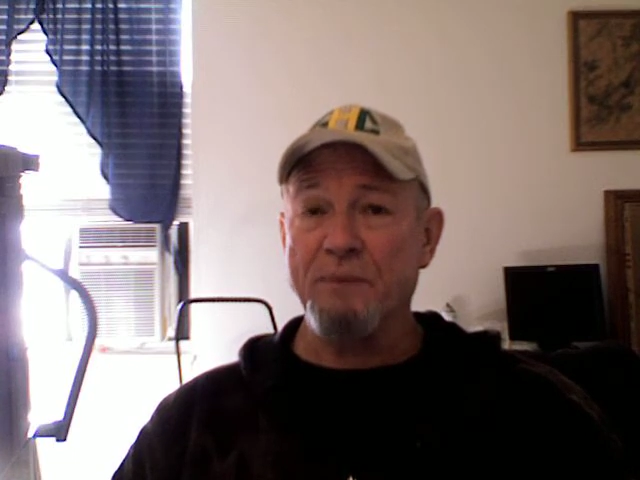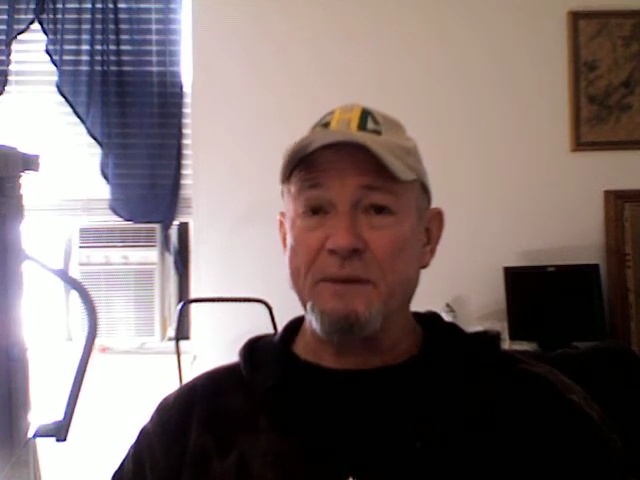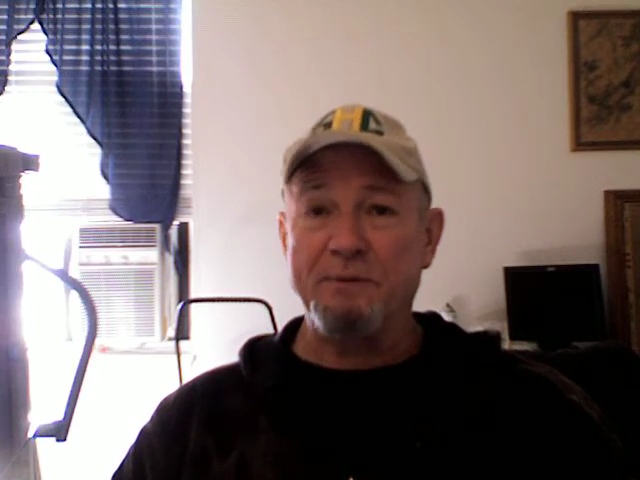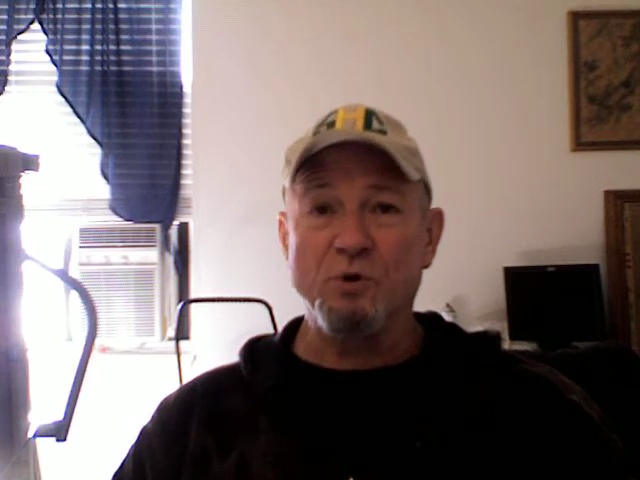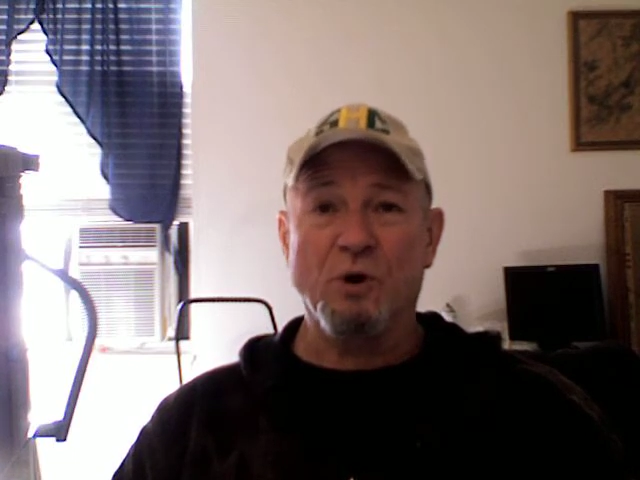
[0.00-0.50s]

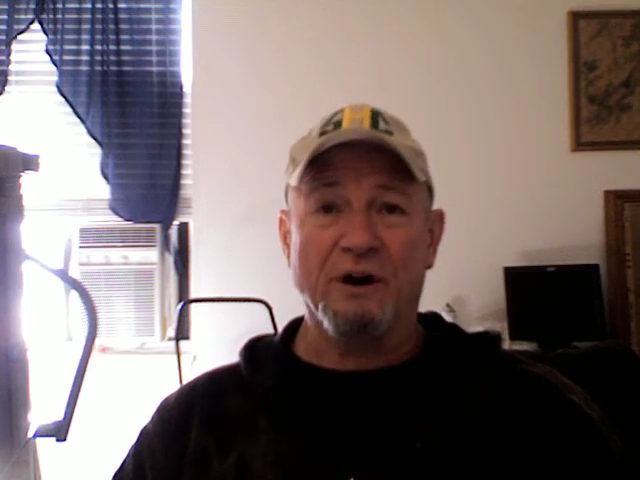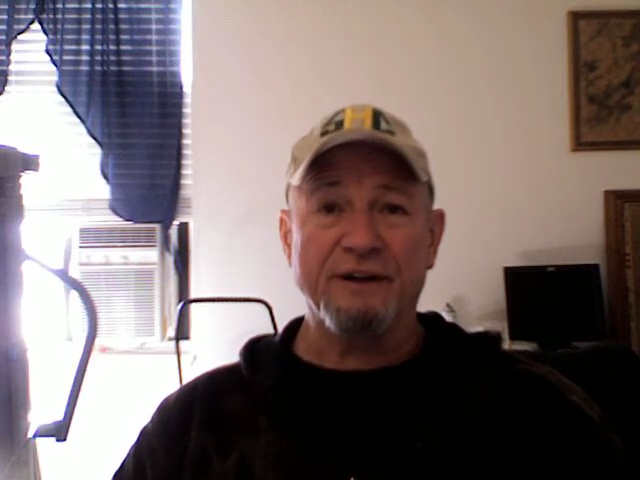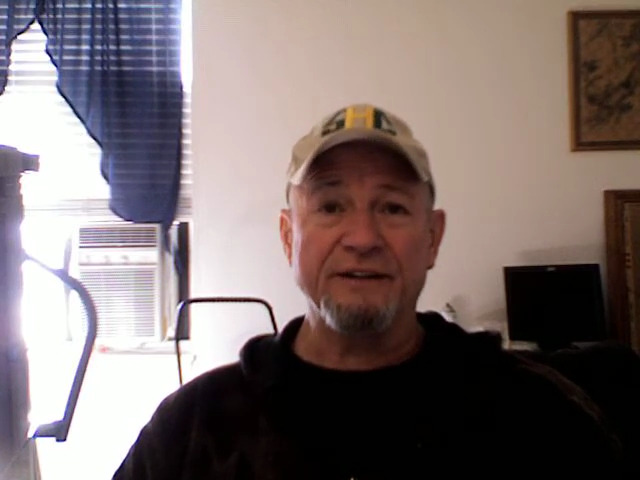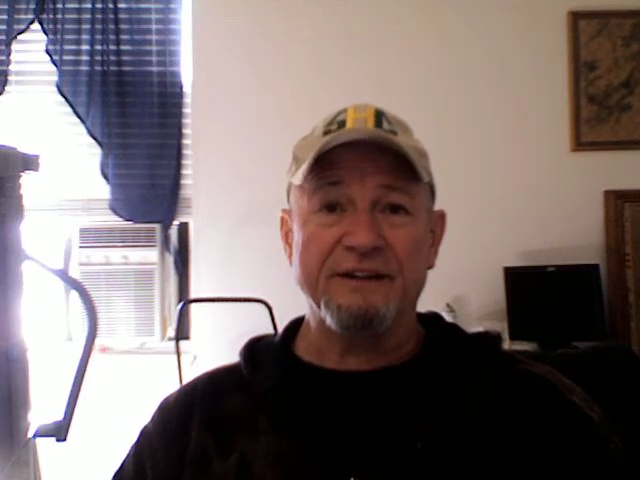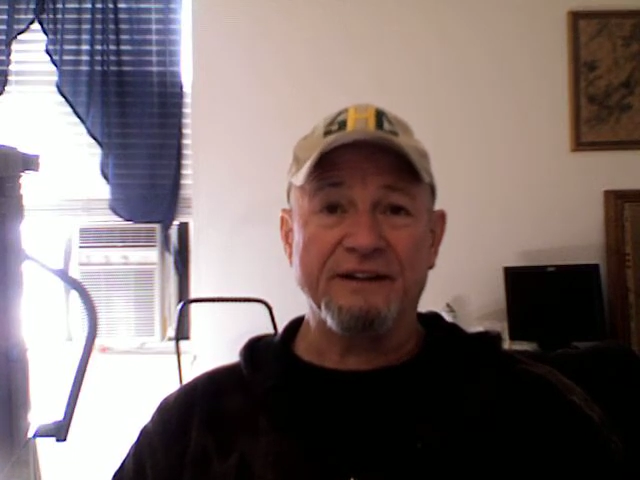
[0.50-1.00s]
people who are
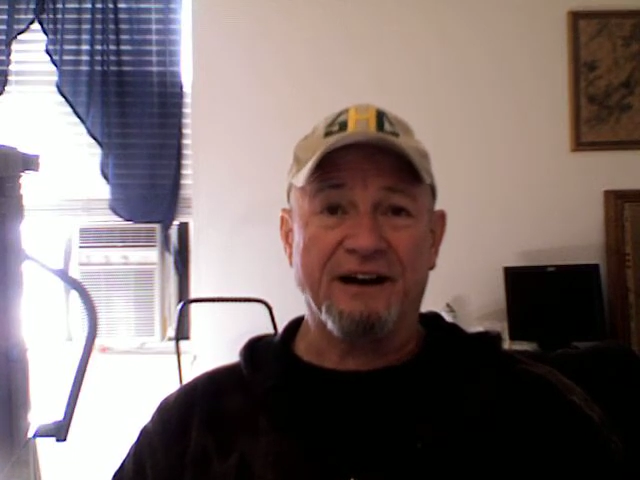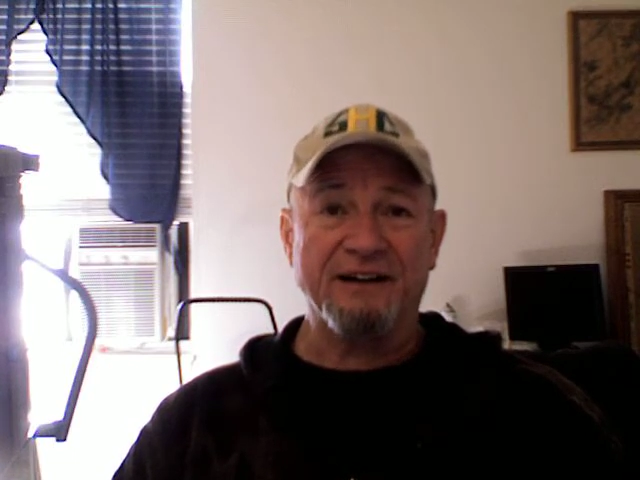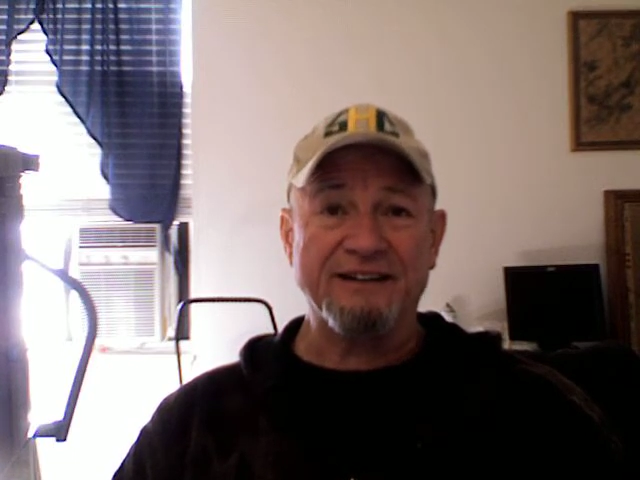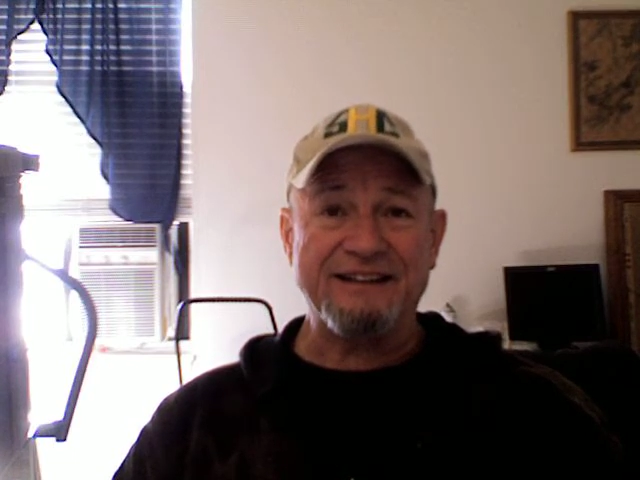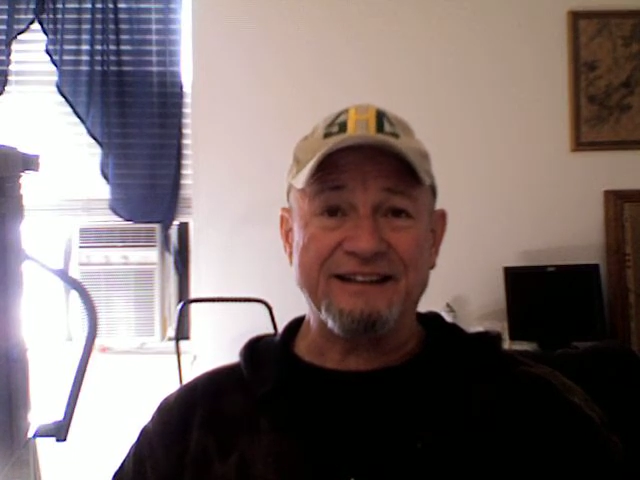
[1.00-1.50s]
in the
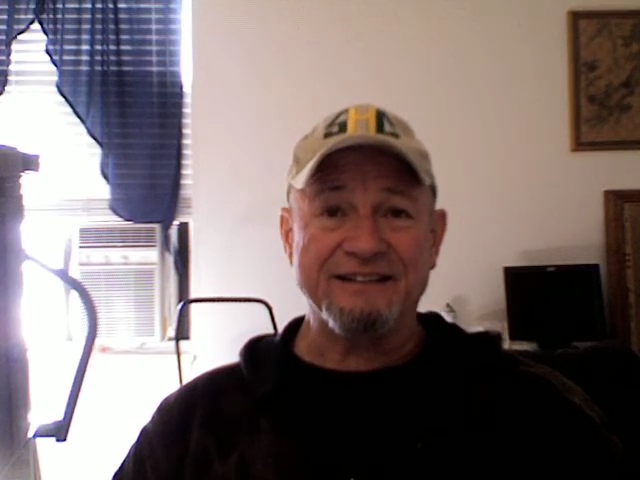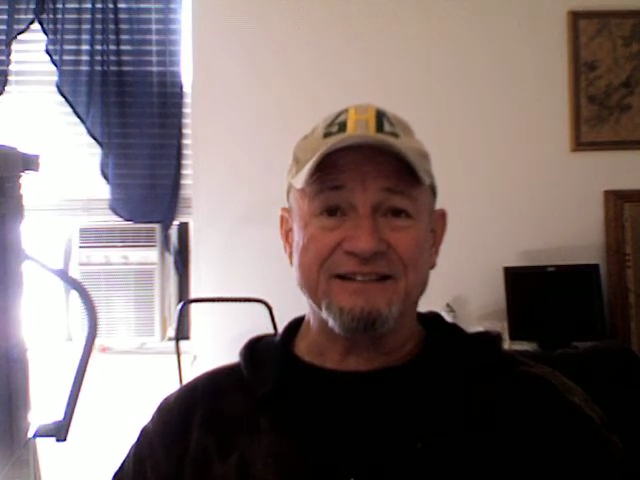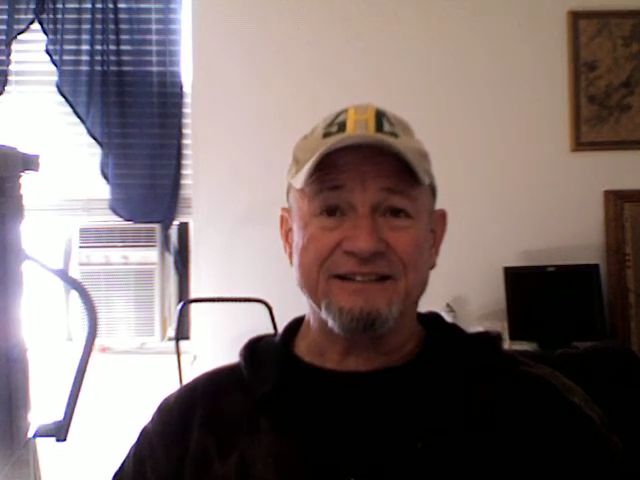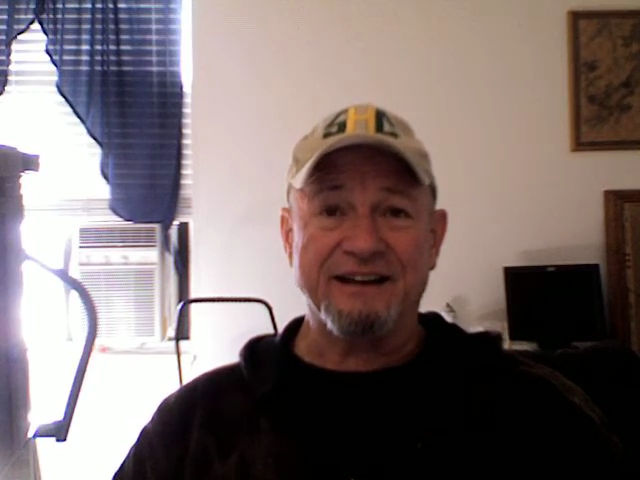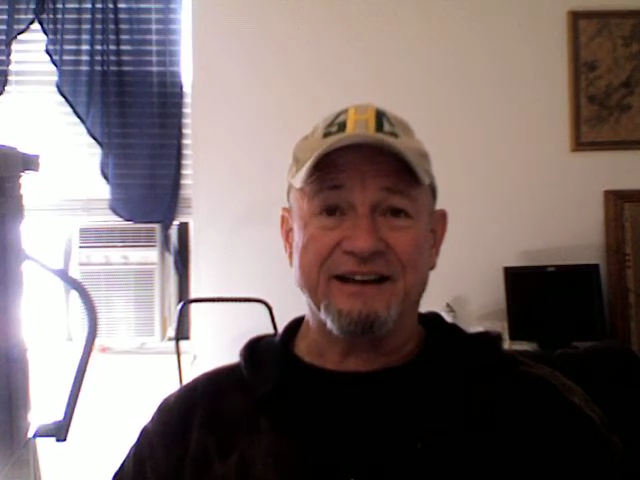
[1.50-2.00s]
on the
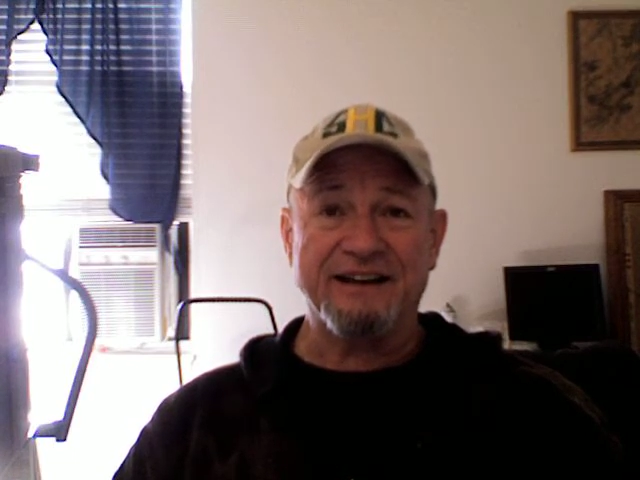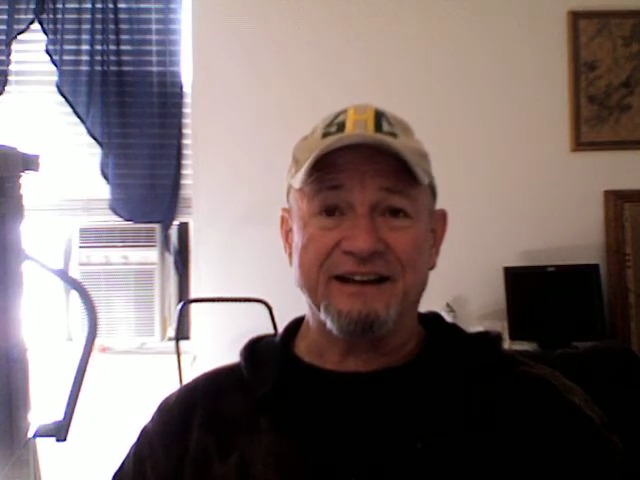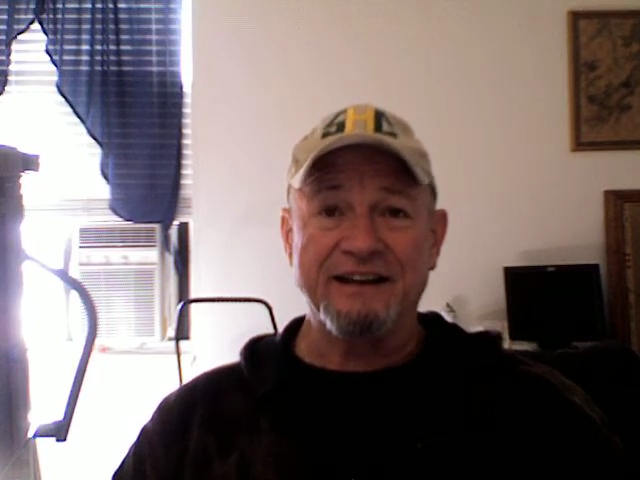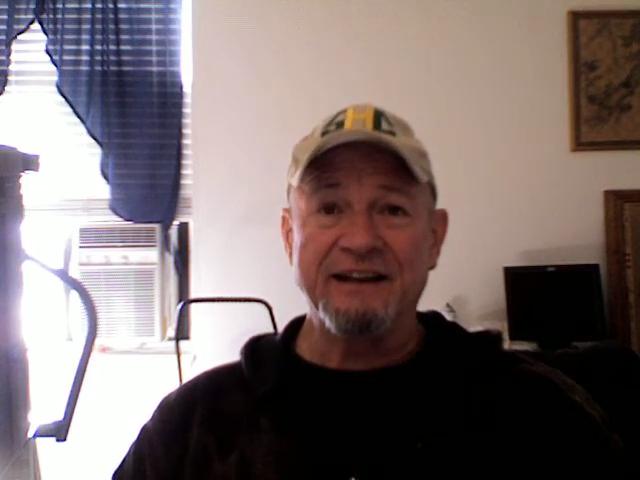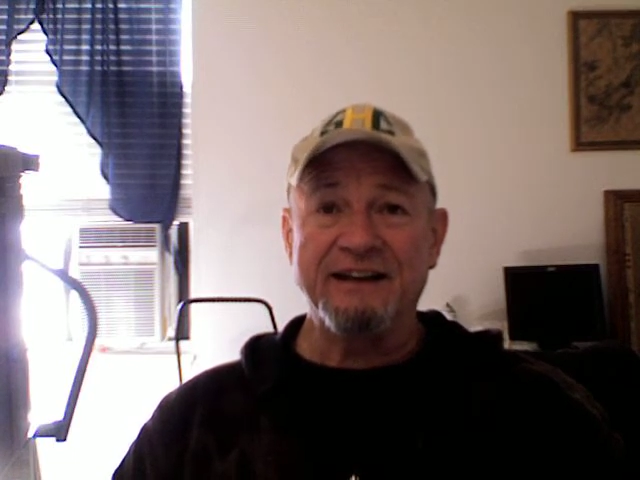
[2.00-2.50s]
inside,